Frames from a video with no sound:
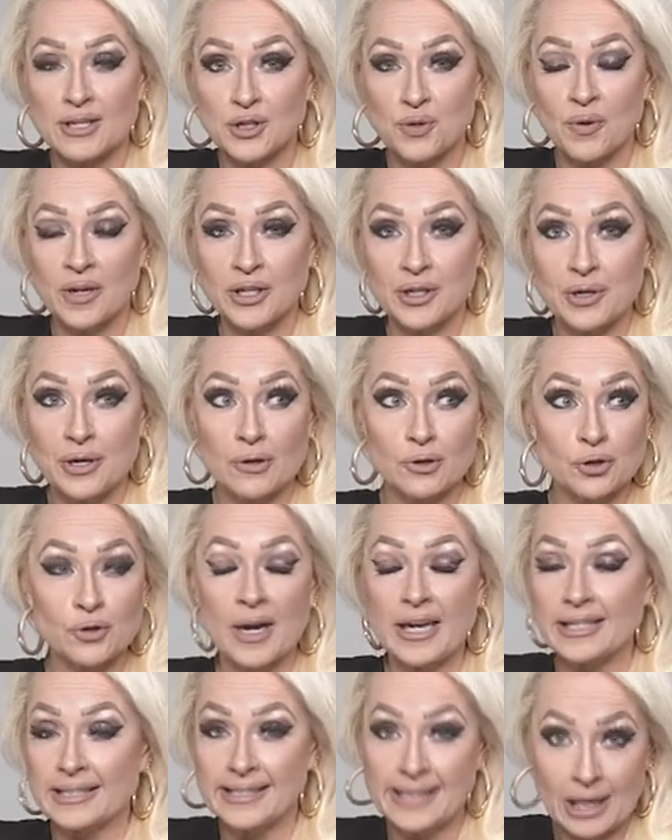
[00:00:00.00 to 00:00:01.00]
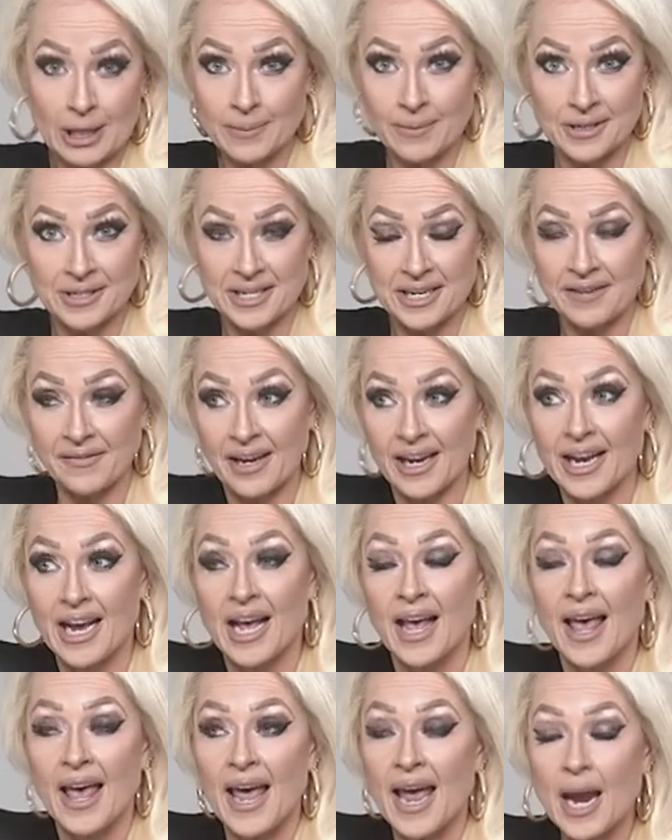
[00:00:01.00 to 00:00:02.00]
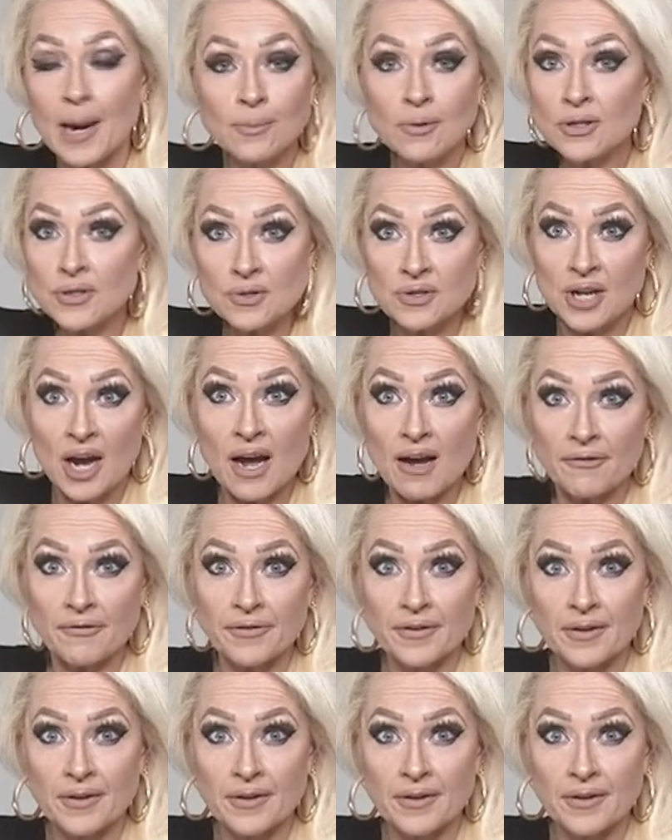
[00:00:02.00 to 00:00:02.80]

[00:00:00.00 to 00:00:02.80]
twenty-two years trying to sell them on T V. Emeralds are tough.